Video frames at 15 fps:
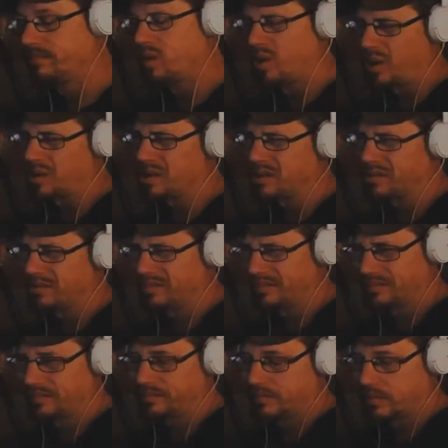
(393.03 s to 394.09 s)
Who knows?
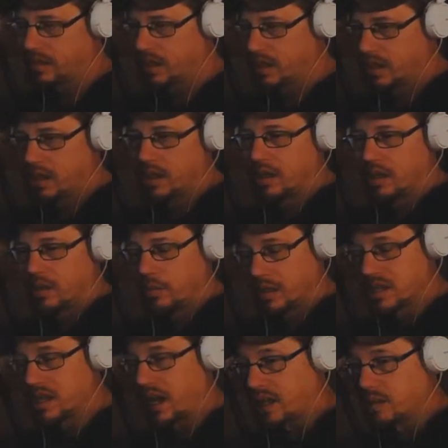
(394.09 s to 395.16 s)
But
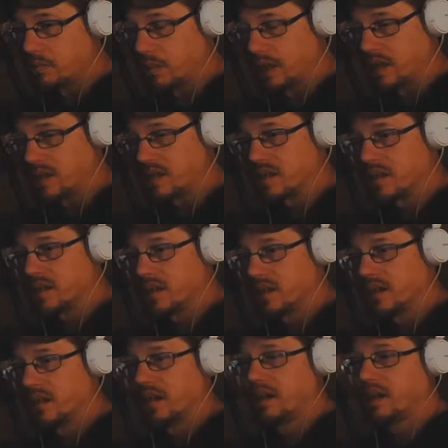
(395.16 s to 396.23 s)
it's a nice place.
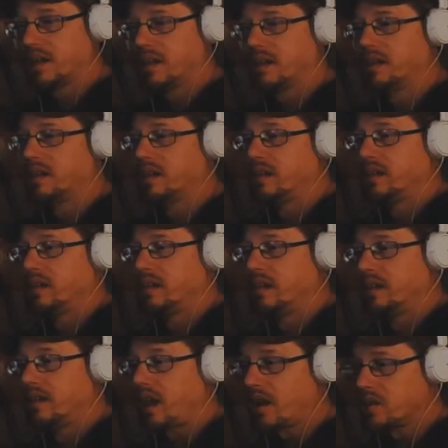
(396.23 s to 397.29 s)

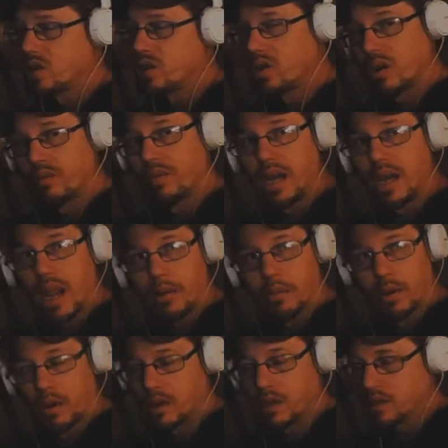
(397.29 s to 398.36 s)
Not as good of a
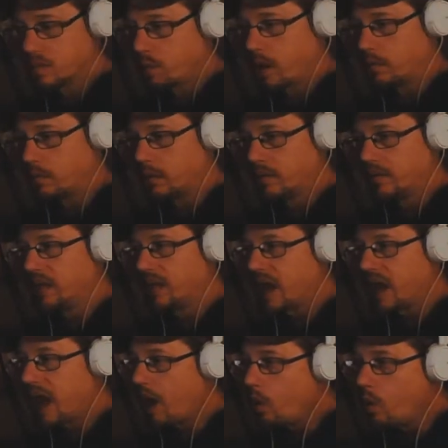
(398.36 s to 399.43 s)
neighborhood as where I'm living
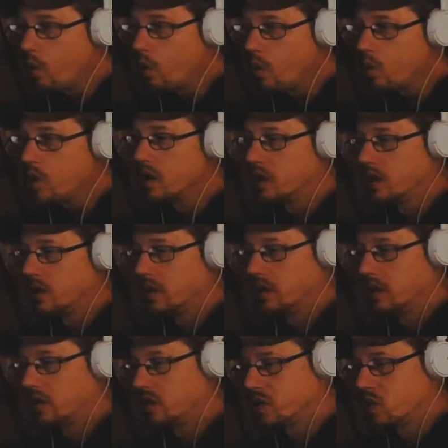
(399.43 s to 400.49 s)
now.
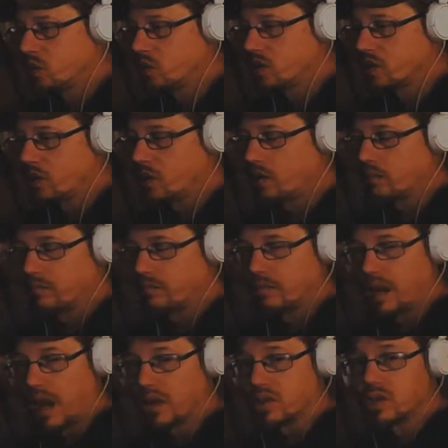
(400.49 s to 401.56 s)
The schools are
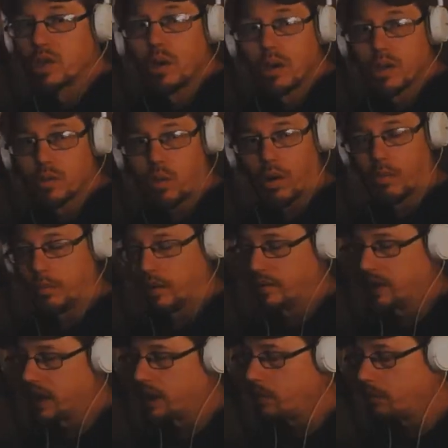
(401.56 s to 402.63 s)
not as good as where I'm
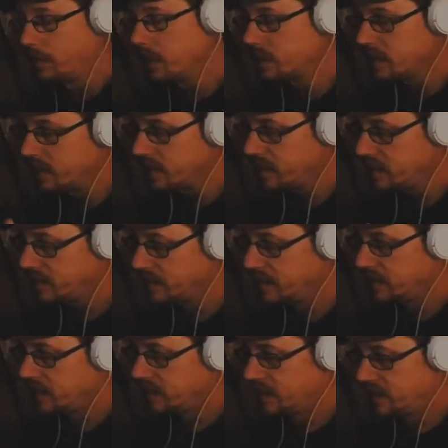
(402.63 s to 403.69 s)
living now, but
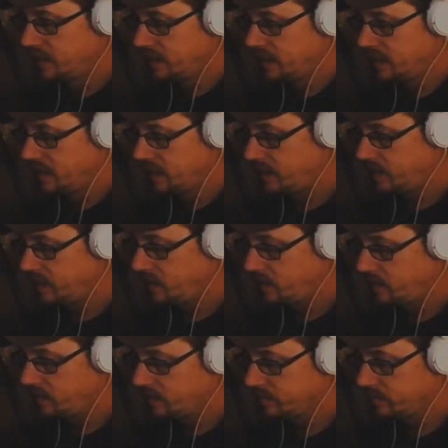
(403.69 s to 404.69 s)
you know,